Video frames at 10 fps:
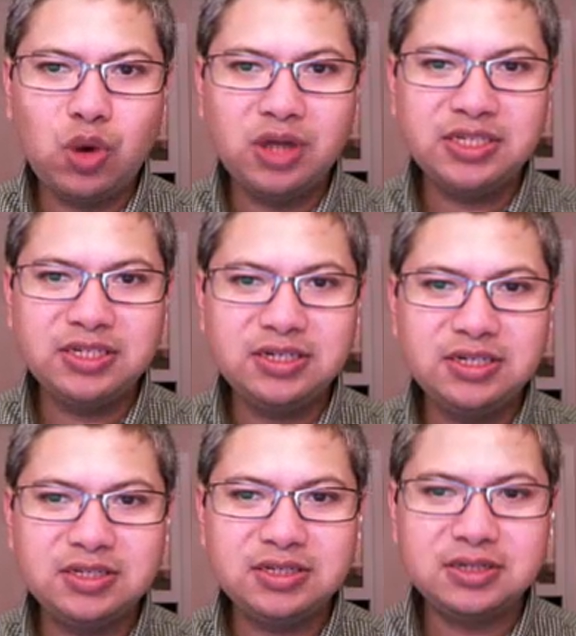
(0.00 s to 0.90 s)
watching
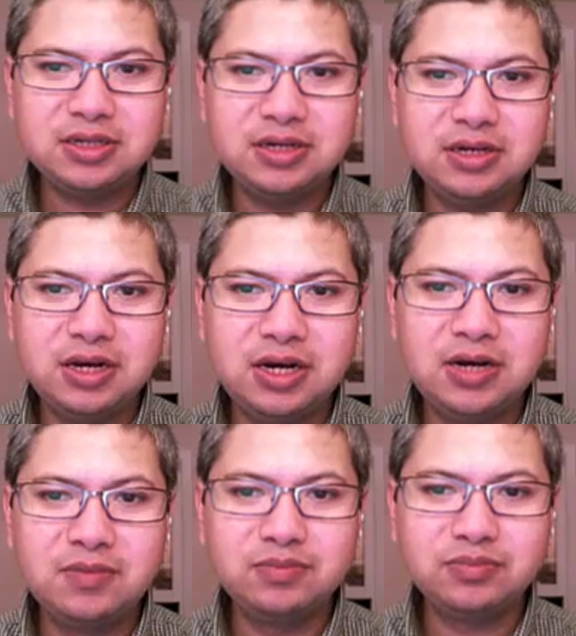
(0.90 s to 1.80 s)
this
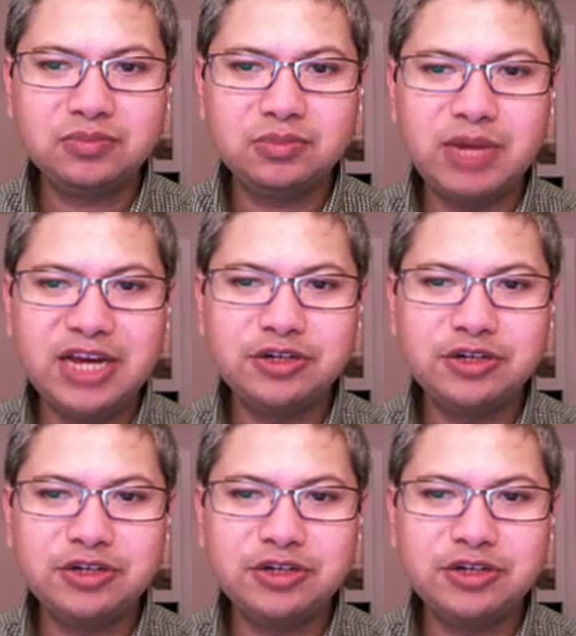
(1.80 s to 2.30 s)
by